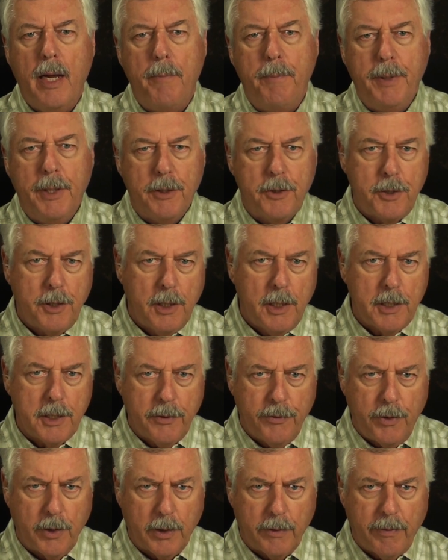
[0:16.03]
I'm Peter Charles
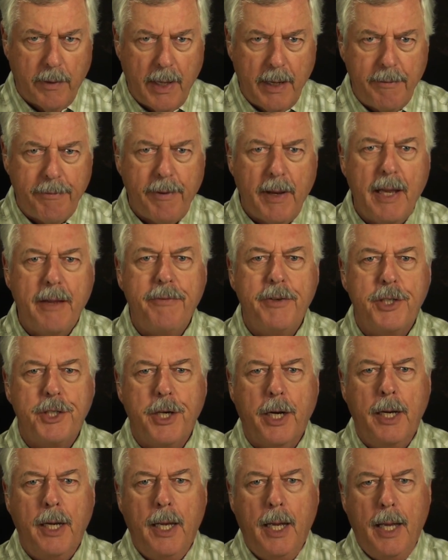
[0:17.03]
of Hooked Fly, Fly
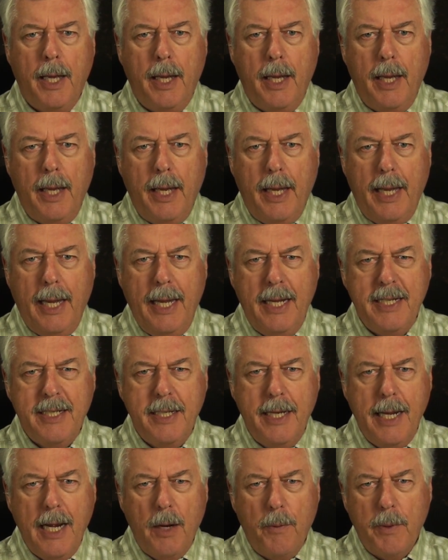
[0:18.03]
Fishing. And
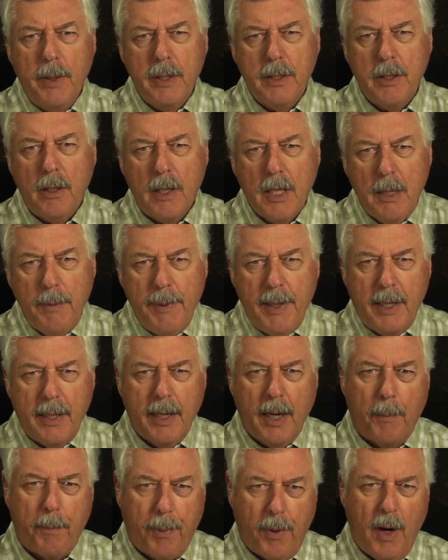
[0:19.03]
today I want to talk about
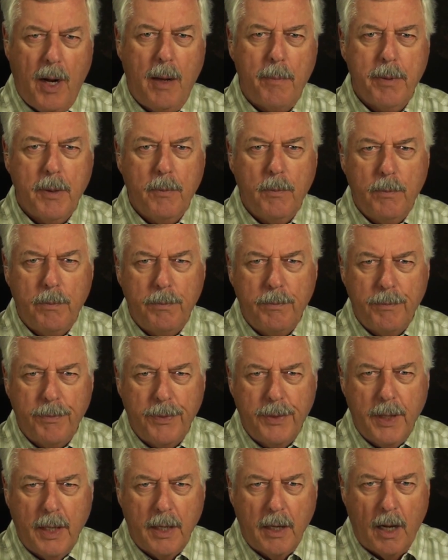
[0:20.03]
a problem
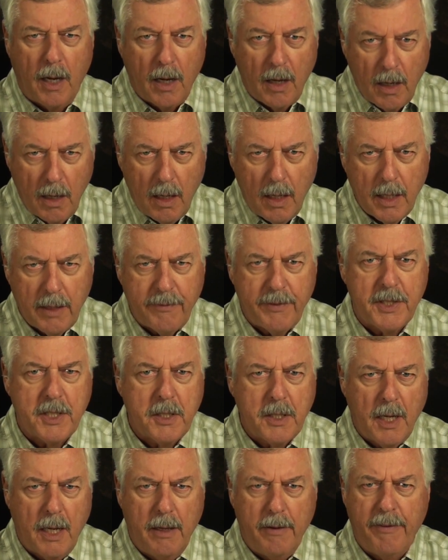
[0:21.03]
that a lot of
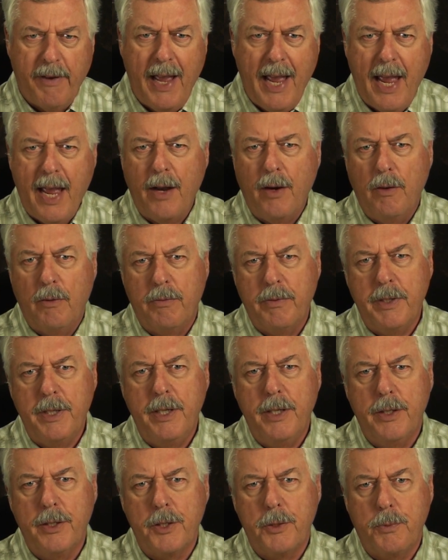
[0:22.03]
us have had over the
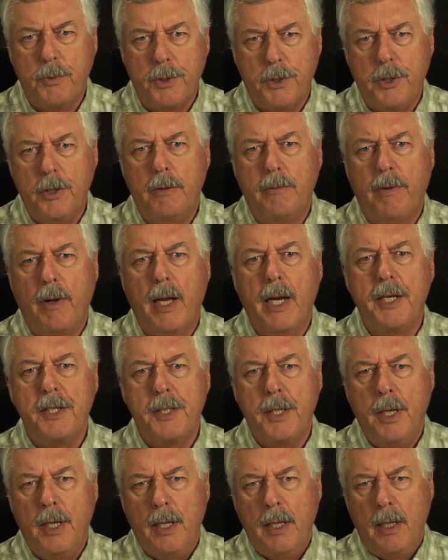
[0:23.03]
years with tube
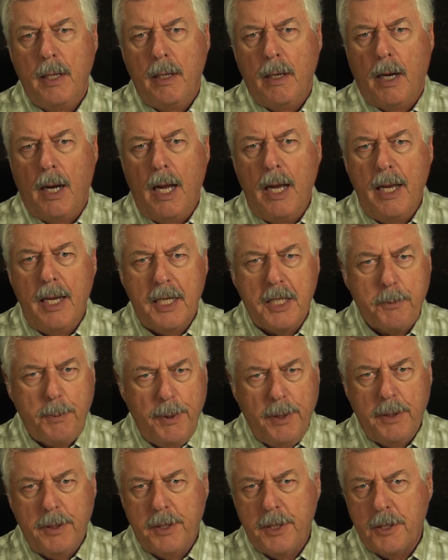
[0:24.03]
flies. I
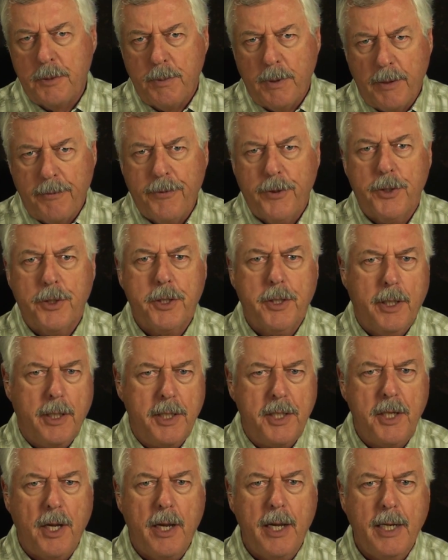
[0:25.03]
experienced this when I first
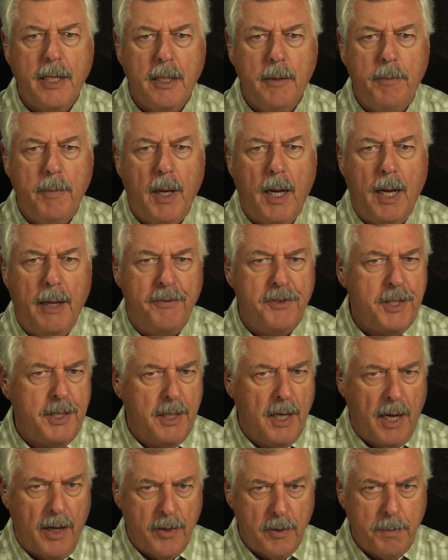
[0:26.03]
started tying them. I've
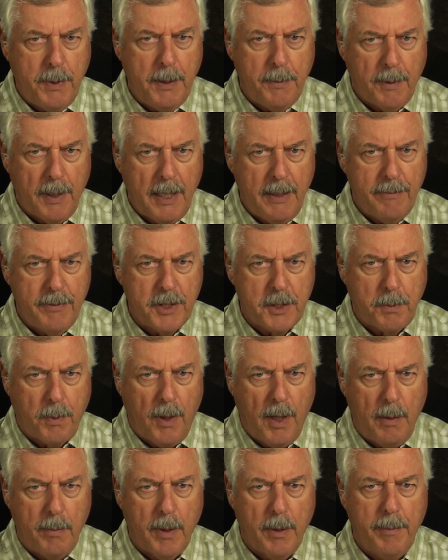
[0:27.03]
seen other people have this
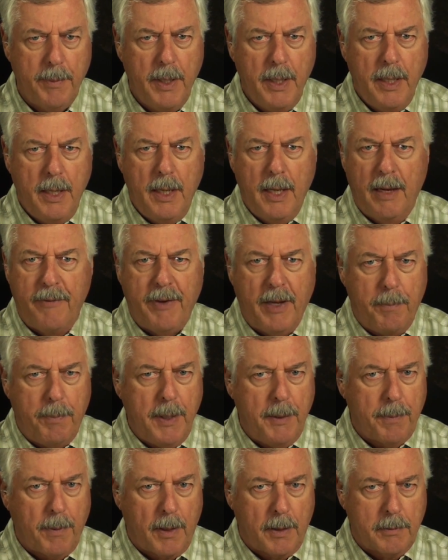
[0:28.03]
problem. I've had
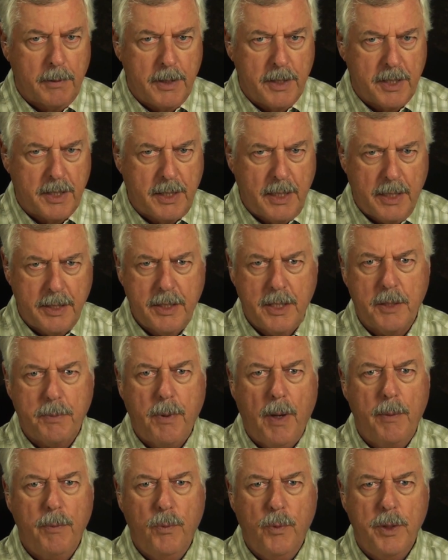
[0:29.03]
people discuss this
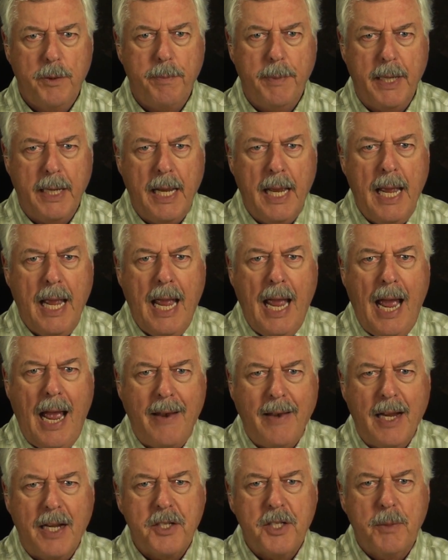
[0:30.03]
problem with me.
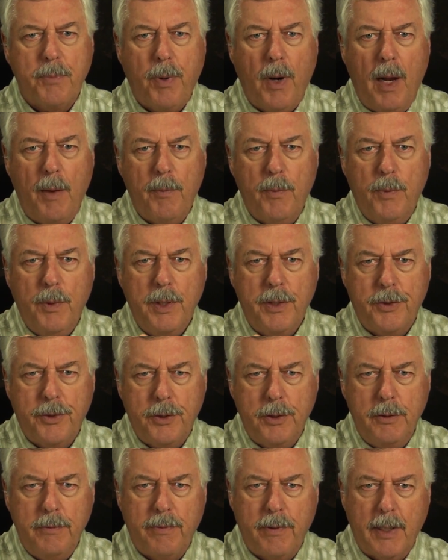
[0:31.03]
And that's the problem with
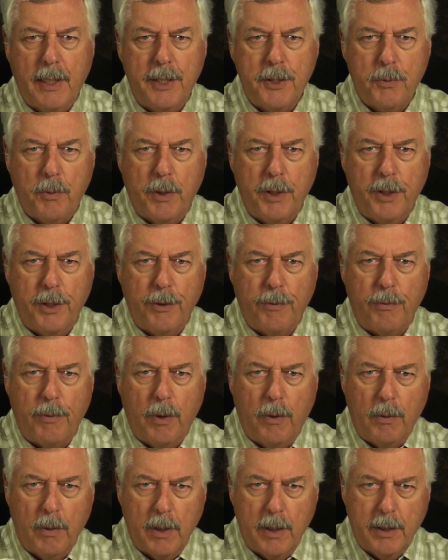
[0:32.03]
tube flies wanting to
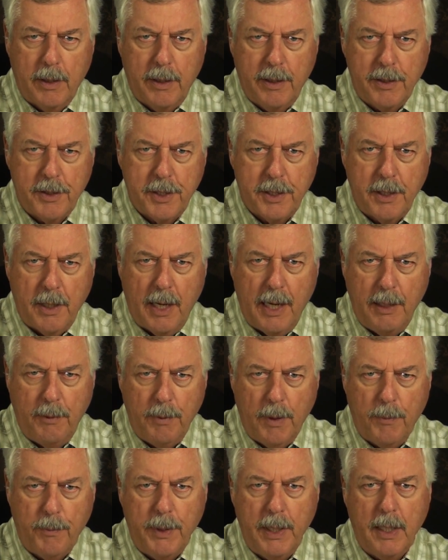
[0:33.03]
roll onto their side.
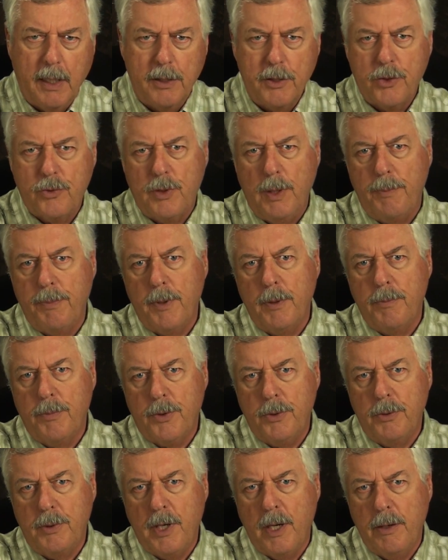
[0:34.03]
When we strip them
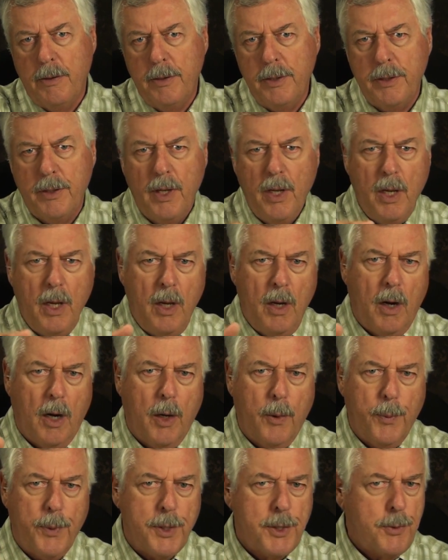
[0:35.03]
through current
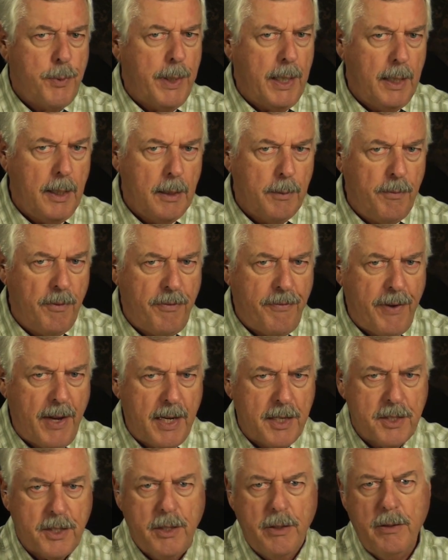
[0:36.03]
or we're swinging them in
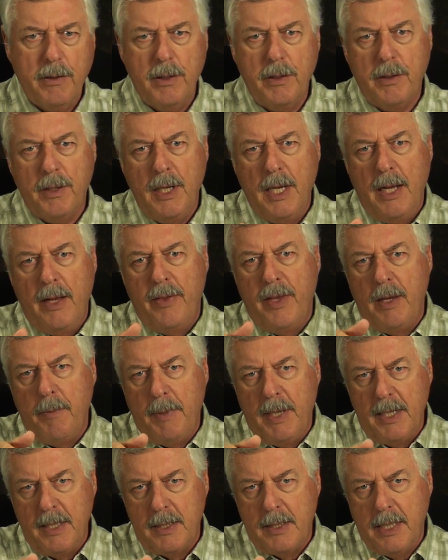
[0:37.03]
fast current, they
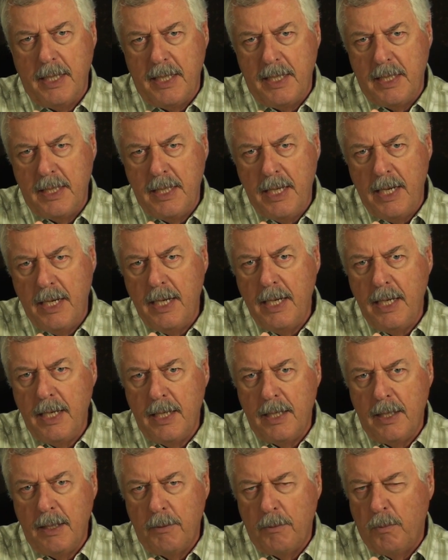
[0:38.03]
may stay
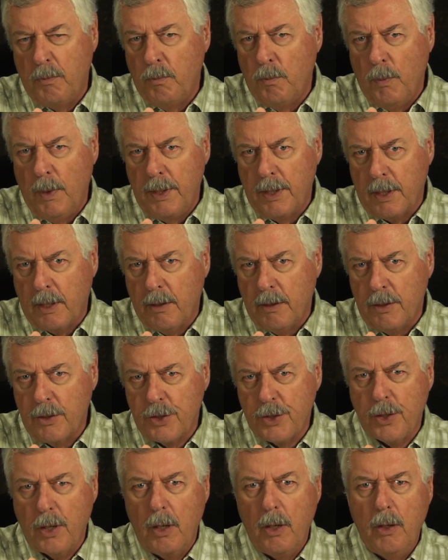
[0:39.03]
steady when the
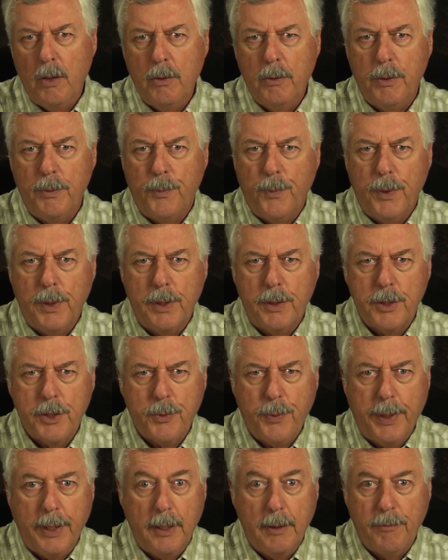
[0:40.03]
current's slow and we're
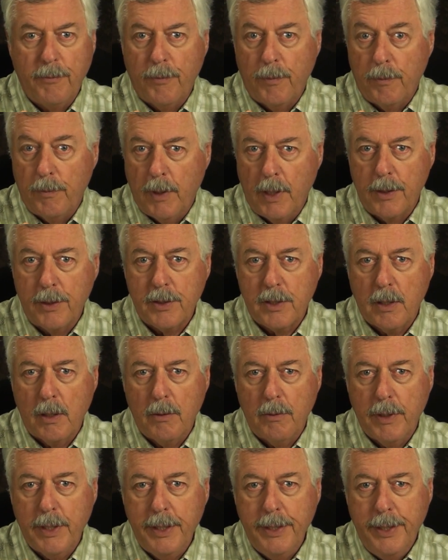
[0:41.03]
swinging them rather
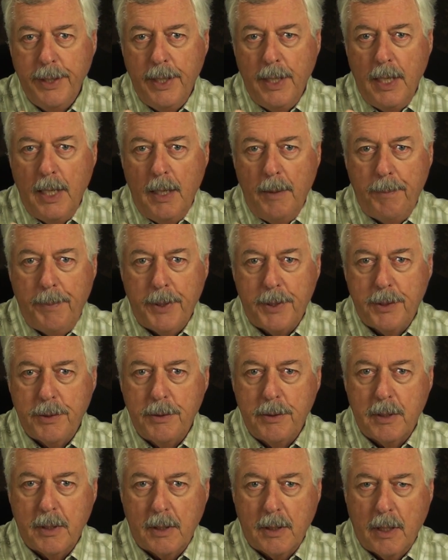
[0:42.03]
slowly. But
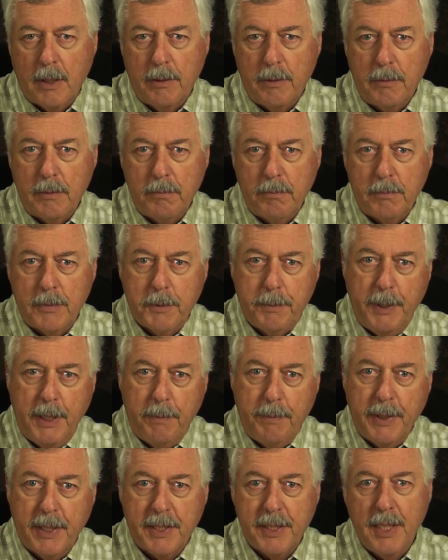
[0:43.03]
soon the current
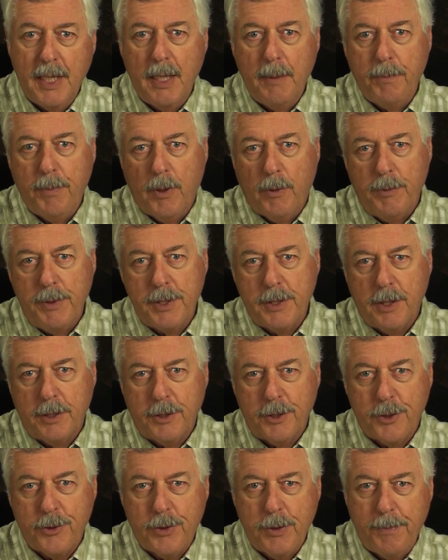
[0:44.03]
speed picks up or we start
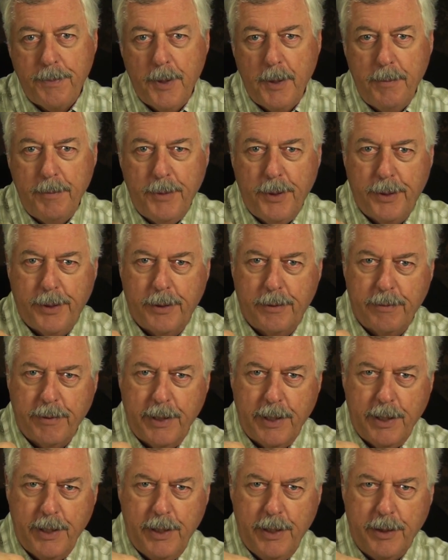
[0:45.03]
to strip them, over
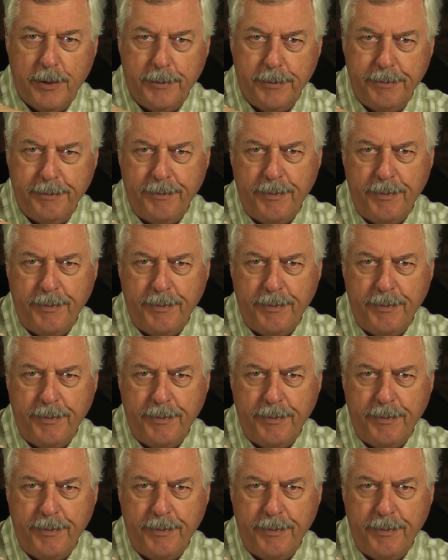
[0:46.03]
they go.